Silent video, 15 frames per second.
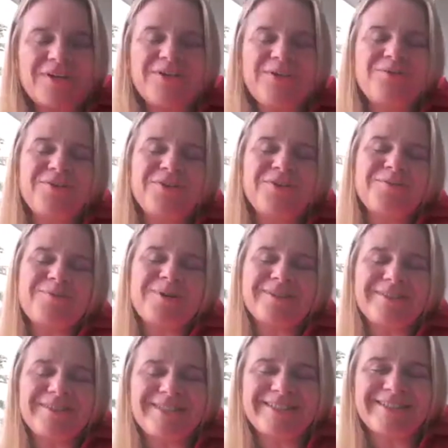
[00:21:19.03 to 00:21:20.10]
Thank you very
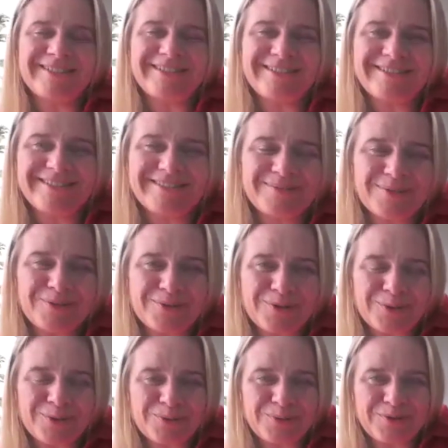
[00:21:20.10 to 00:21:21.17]
much,
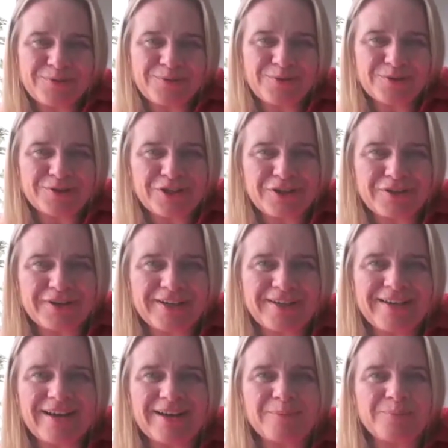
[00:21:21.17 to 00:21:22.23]
Dr. Ortwin, for
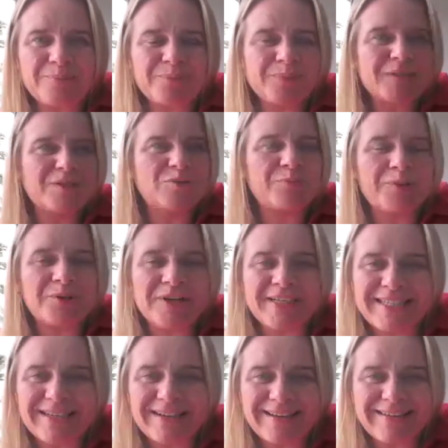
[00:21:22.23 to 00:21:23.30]
sharing. I'm super
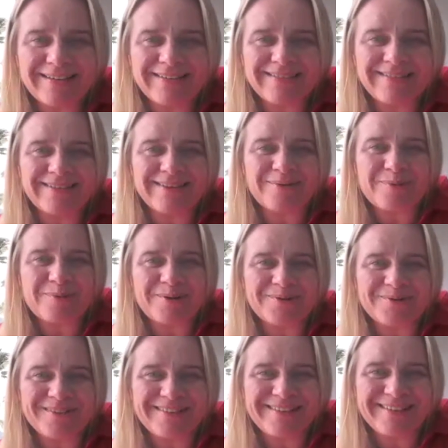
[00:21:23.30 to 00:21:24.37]
excited
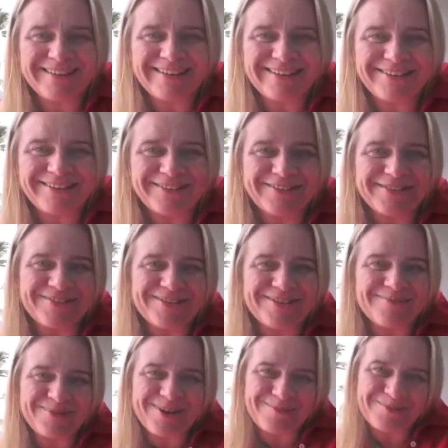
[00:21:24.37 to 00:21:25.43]
about
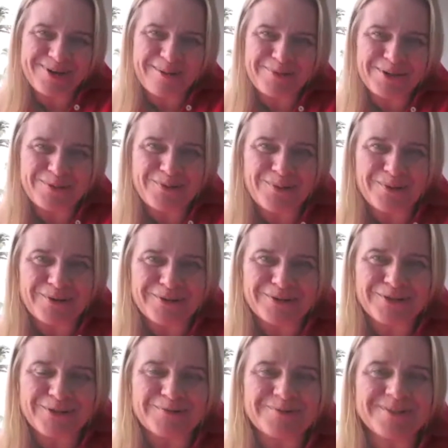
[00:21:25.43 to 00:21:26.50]
the, upcoming
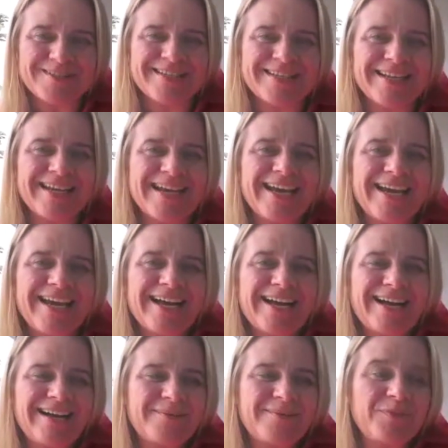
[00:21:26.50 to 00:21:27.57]
workshops.
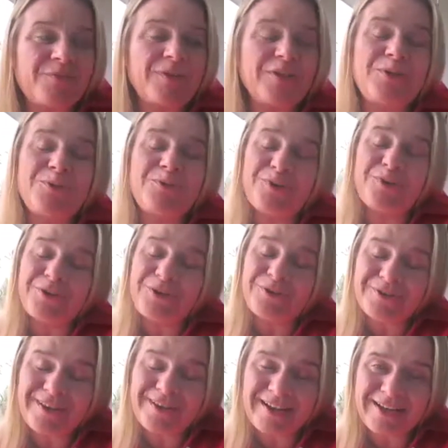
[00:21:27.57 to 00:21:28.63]
Thank you for
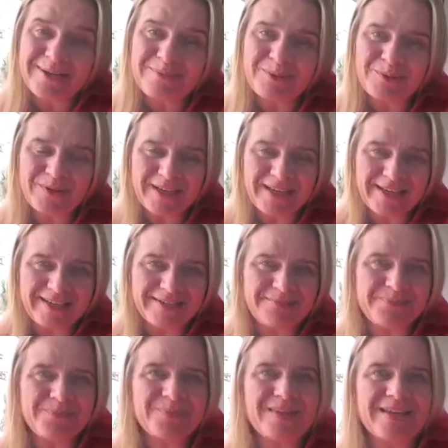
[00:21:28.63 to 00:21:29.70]
your time
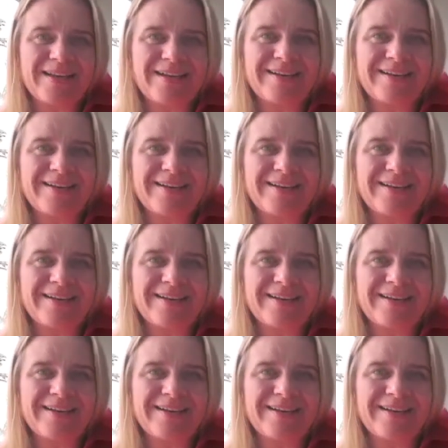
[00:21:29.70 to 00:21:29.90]
today.